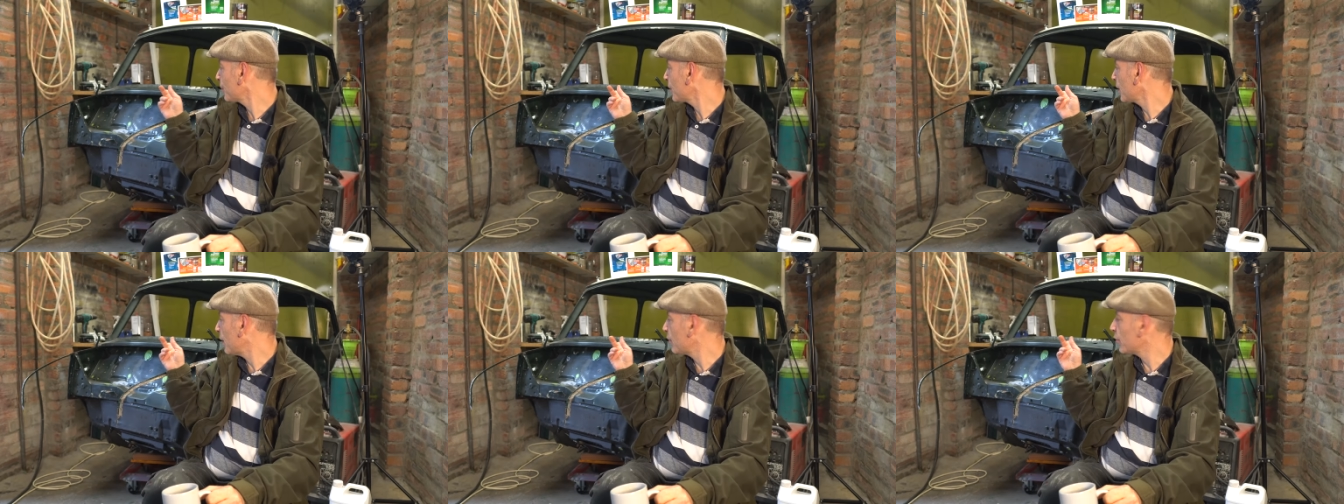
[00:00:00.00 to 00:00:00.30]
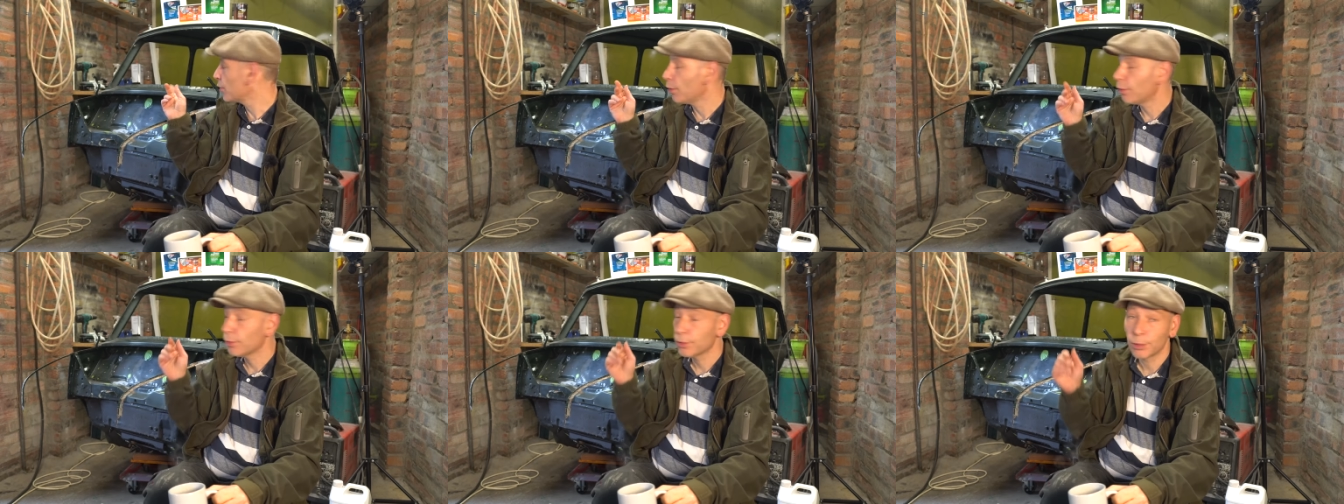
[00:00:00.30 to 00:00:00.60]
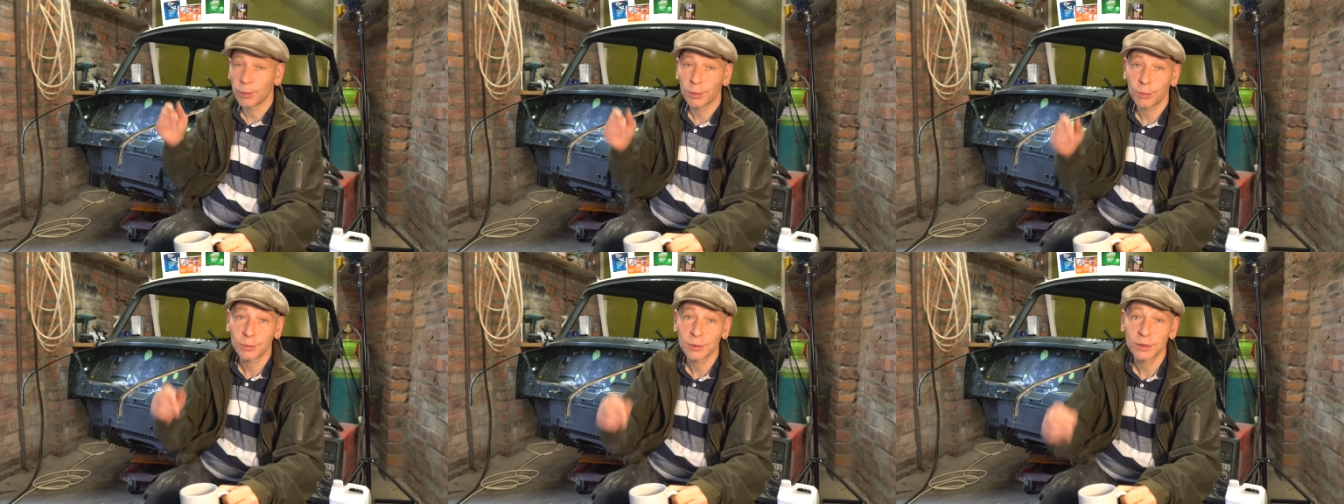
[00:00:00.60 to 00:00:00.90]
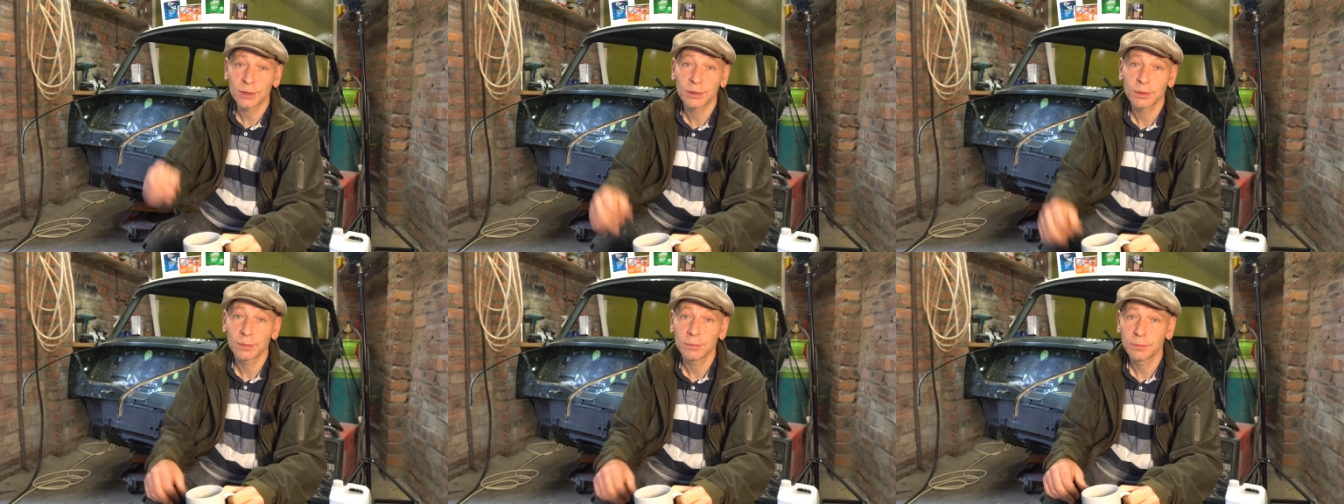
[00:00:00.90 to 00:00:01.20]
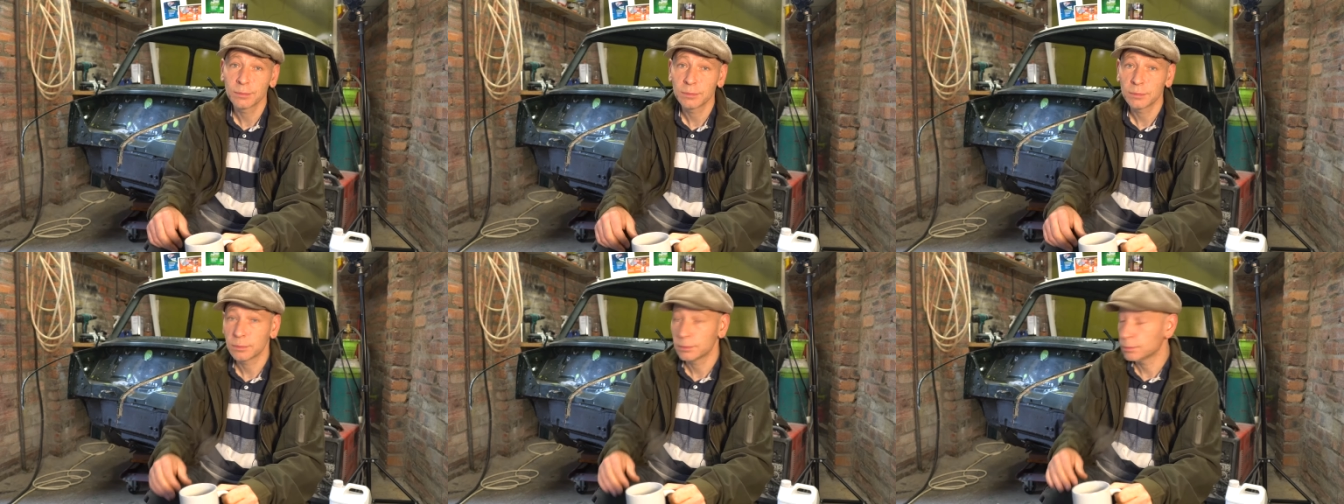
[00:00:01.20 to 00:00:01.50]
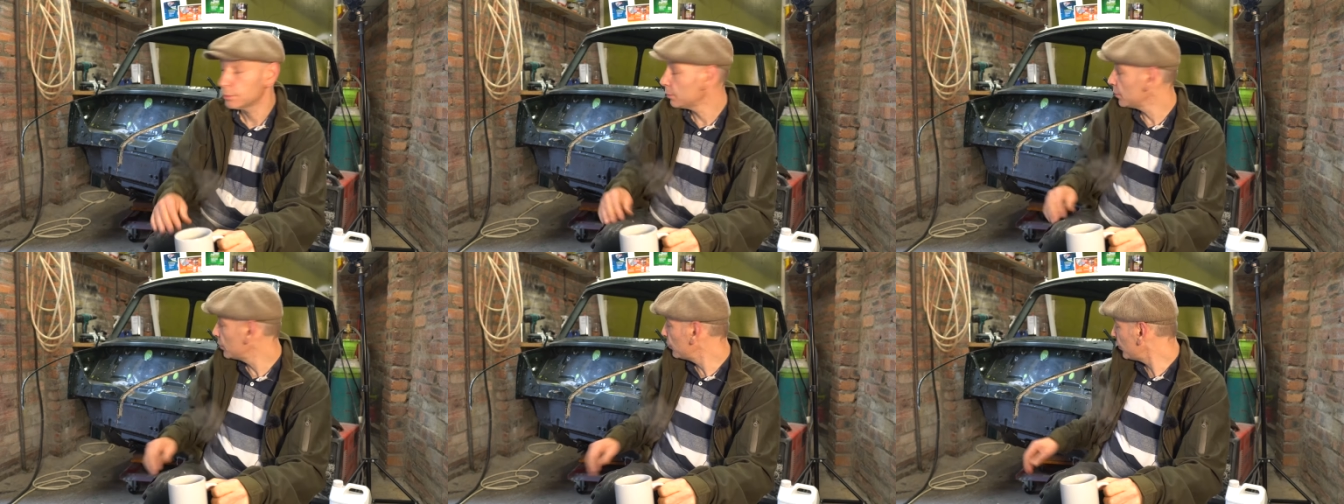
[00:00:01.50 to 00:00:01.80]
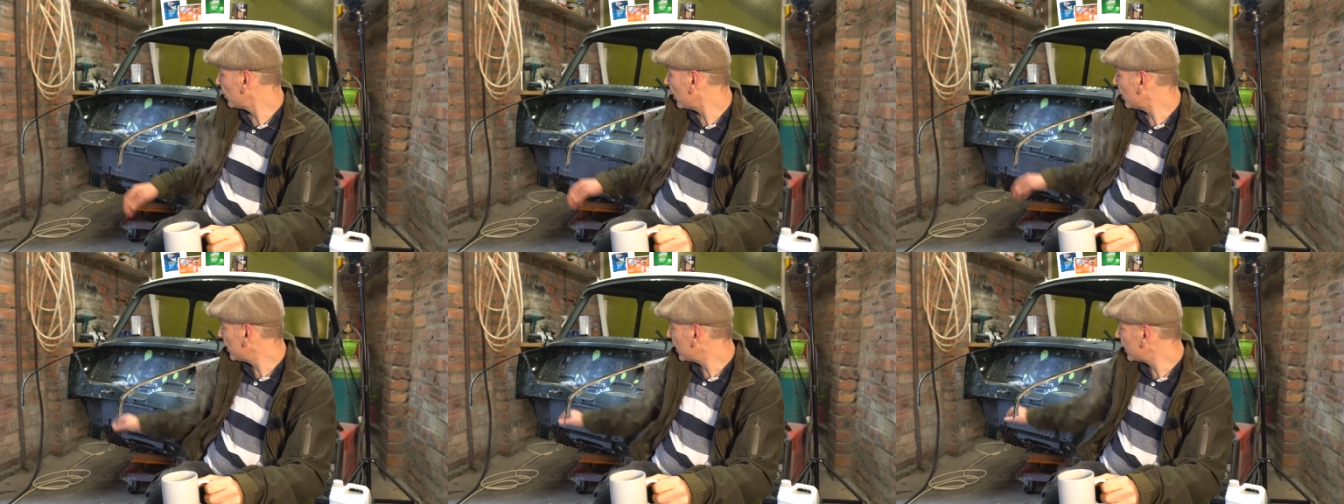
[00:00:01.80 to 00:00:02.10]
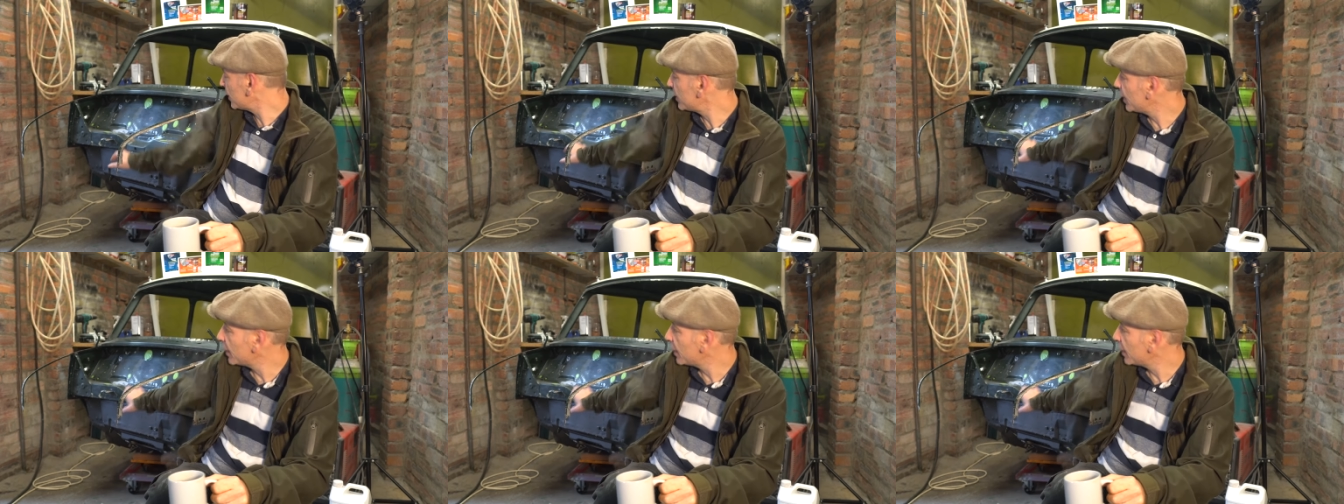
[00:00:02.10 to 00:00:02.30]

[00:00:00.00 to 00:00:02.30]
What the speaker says: I've got all the holes around this